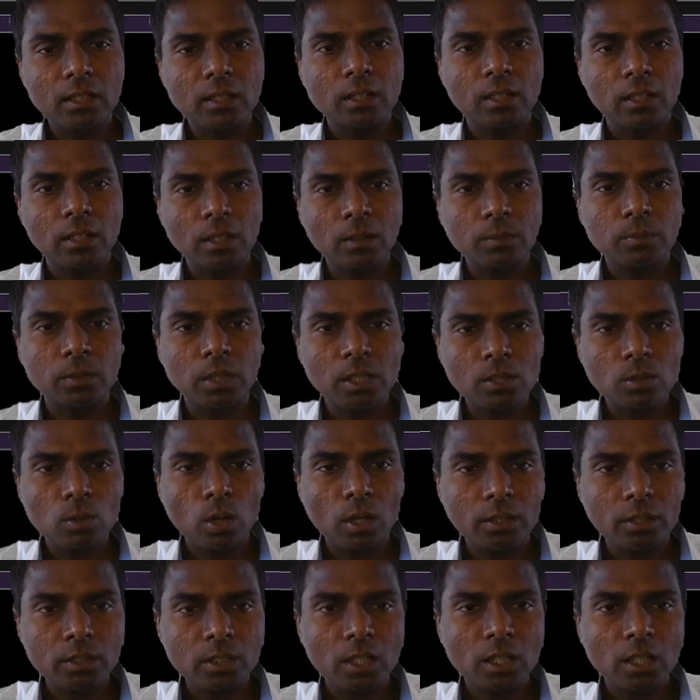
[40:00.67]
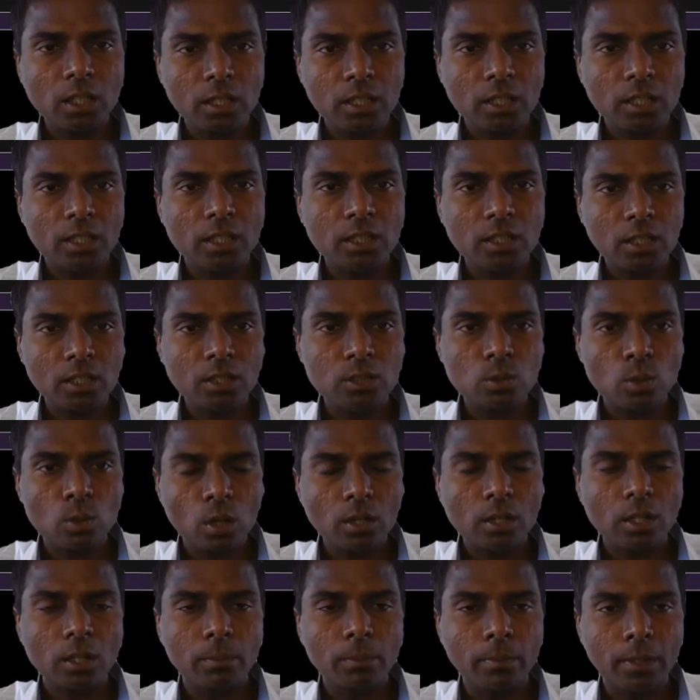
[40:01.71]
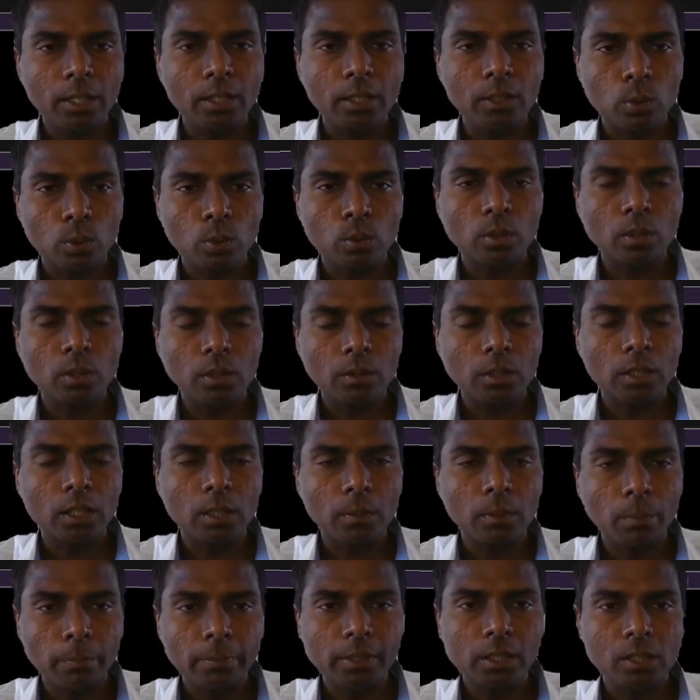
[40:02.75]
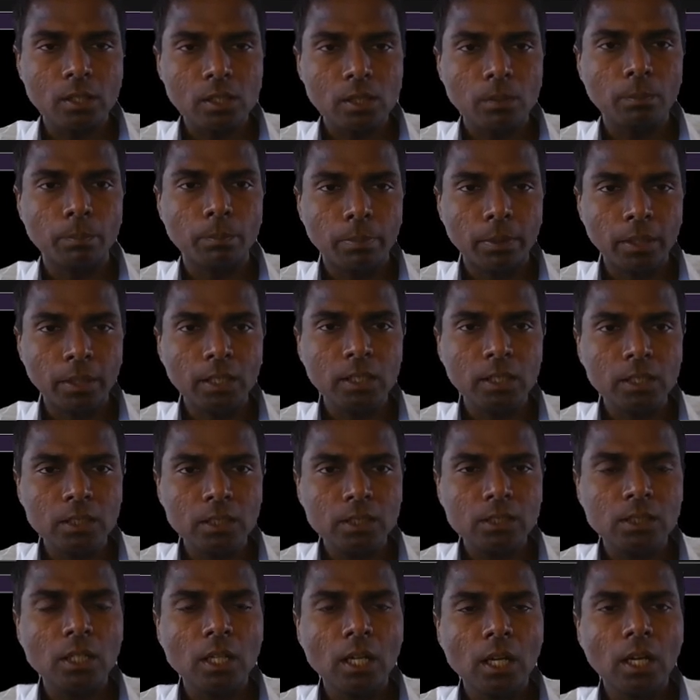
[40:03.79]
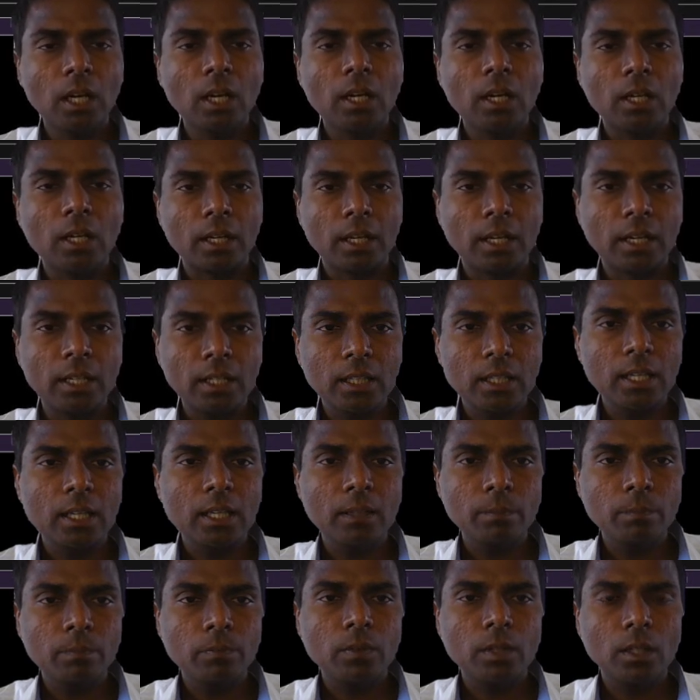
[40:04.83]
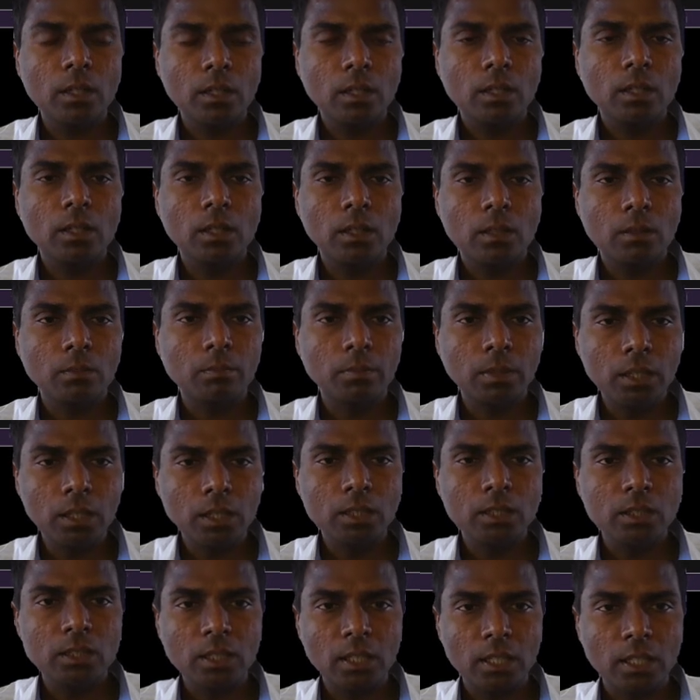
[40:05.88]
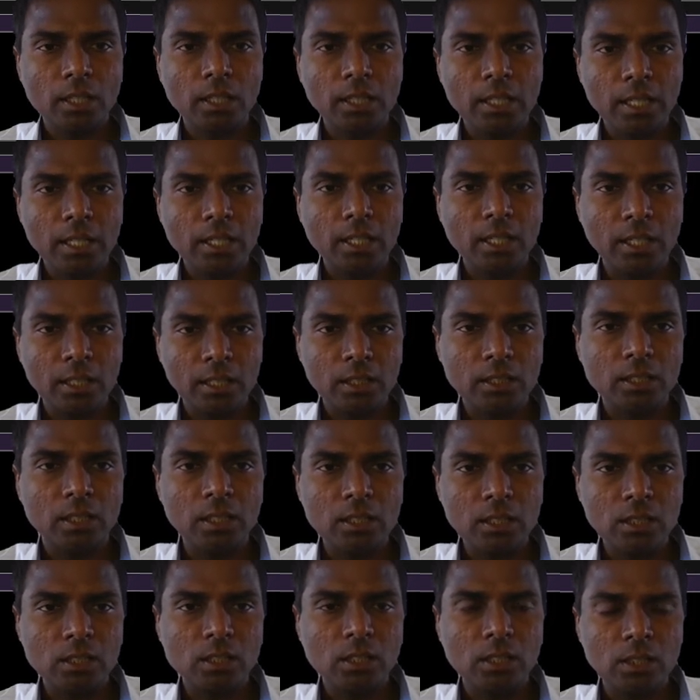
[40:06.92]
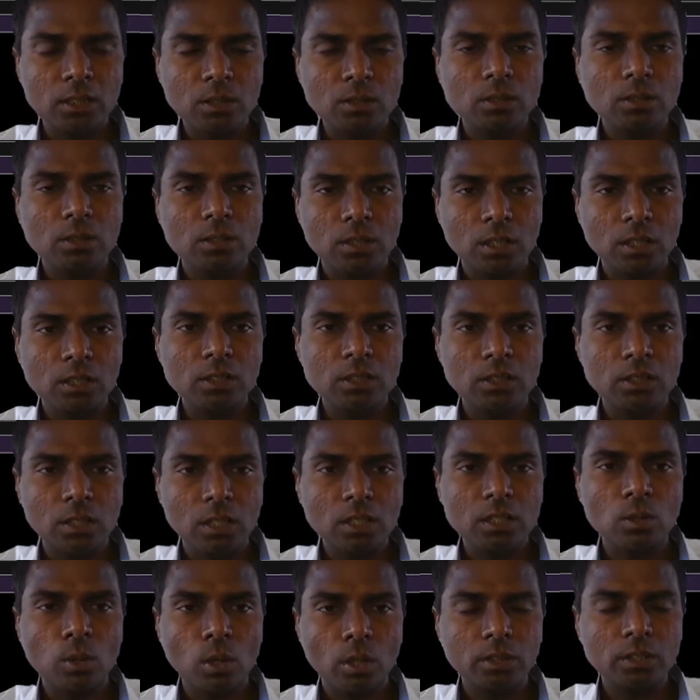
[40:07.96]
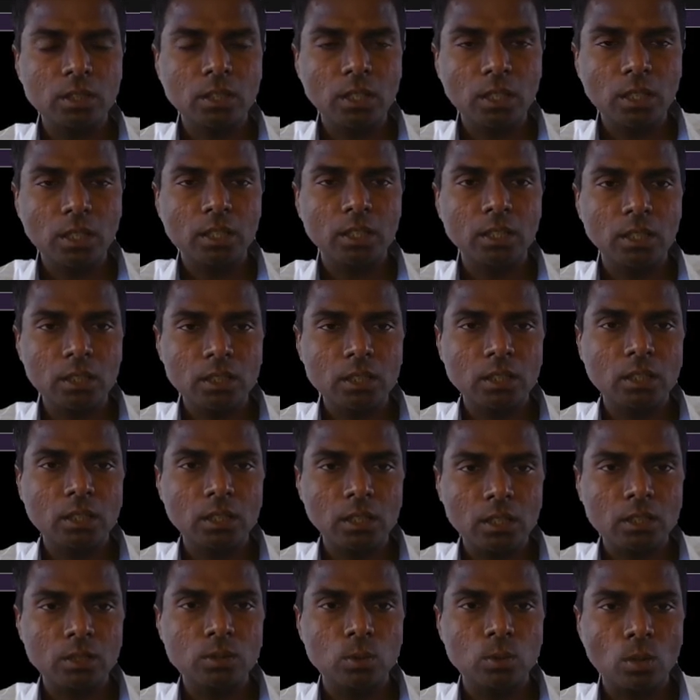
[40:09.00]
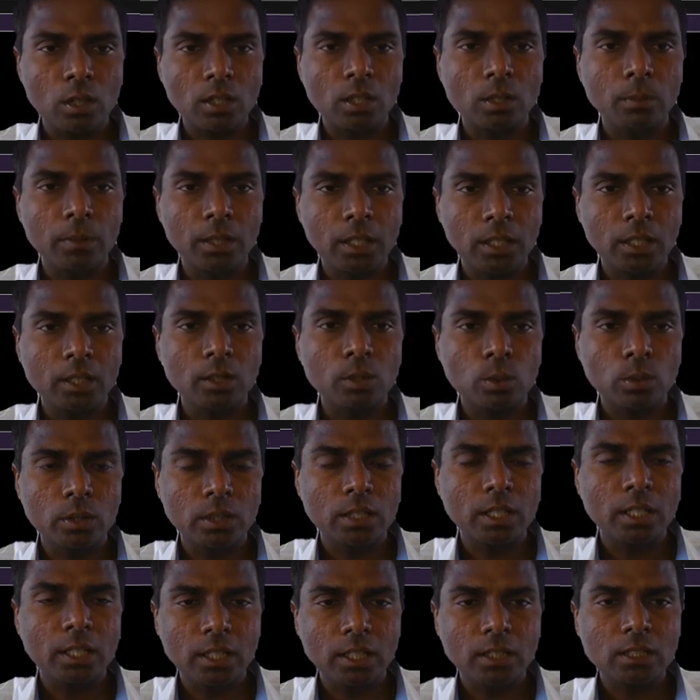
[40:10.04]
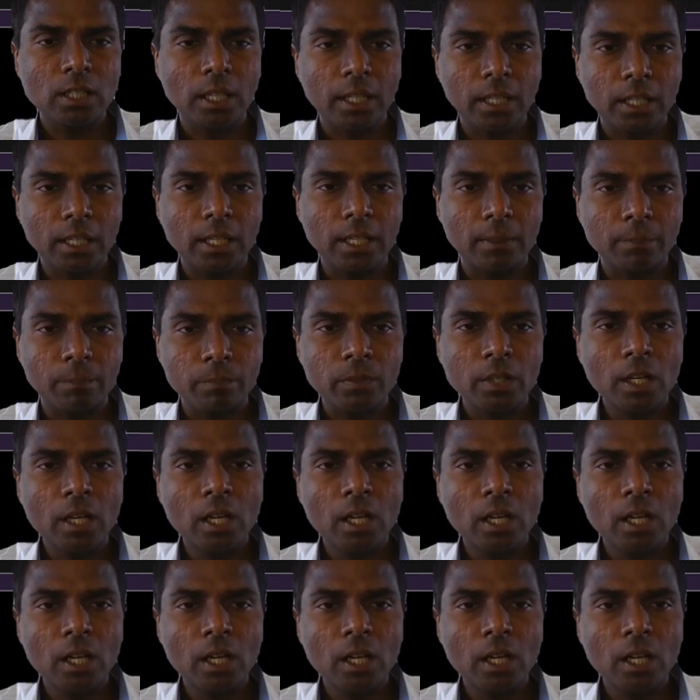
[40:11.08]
if this logical condition is not remaining true. It means if greater than b is greater than a, this logical condition is not remaining true. In that case I can